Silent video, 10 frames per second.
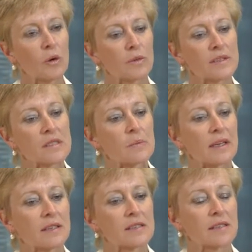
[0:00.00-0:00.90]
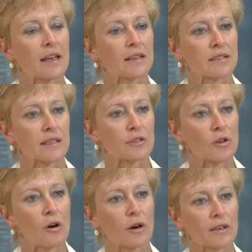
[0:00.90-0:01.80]
Well, this means that
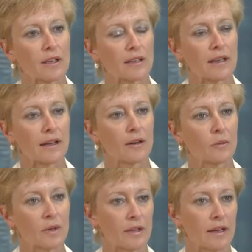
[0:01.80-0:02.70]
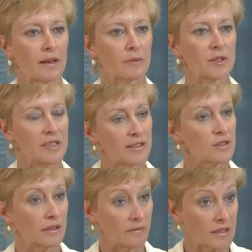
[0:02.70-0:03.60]
Toro can now, with our
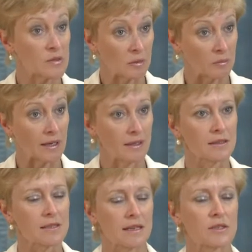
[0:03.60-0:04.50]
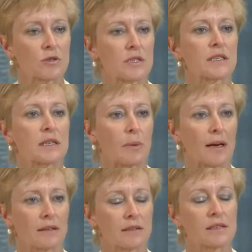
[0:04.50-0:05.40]
potential investment partners, our strategic
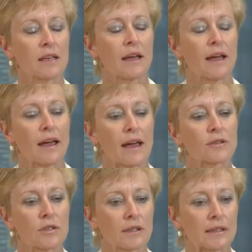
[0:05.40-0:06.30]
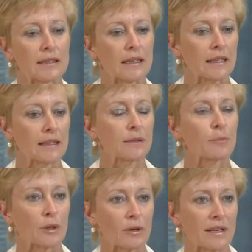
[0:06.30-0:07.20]
partners, actually
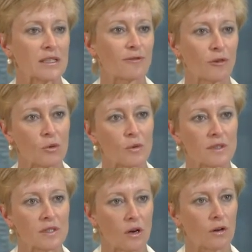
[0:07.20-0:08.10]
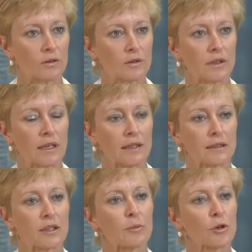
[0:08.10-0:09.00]
progress forwards
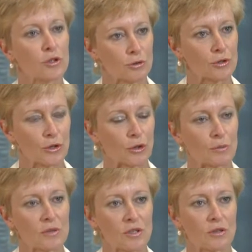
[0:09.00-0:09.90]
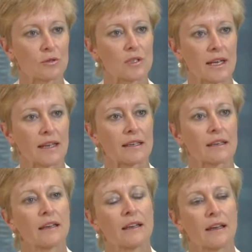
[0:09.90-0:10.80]
on commercial terms to
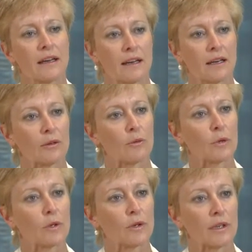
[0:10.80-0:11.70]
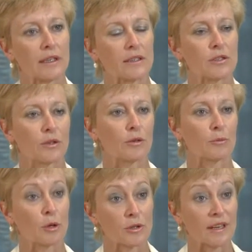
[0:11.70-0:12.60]
take Wiluna into
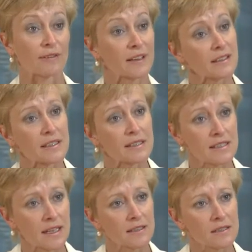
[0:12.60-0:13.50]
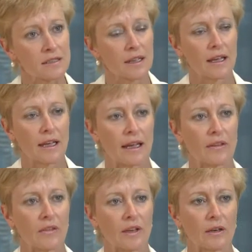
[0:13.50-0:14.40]
project funding status,
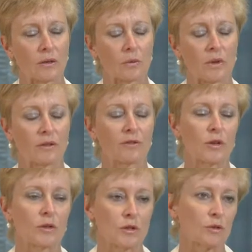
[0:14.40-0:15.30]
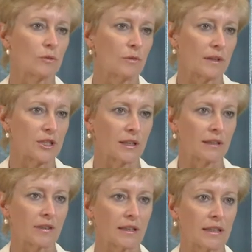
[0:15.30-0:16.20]
and then with a view to
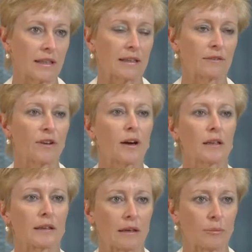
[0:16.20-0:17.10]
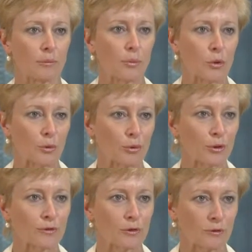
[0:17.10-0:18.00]
achieving final board
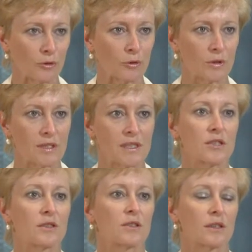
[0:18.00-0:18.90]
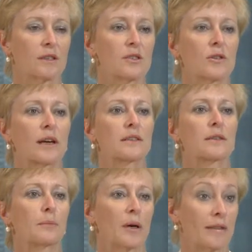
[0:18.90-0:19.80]
approval for decision to construct
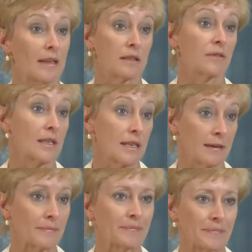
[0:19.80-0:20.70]
by the end of the year.